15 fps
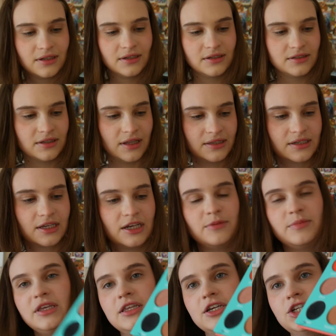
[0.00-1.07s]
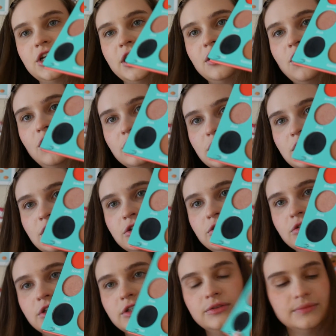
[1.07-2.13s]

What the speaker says: So that's going to be this shade called Lulu.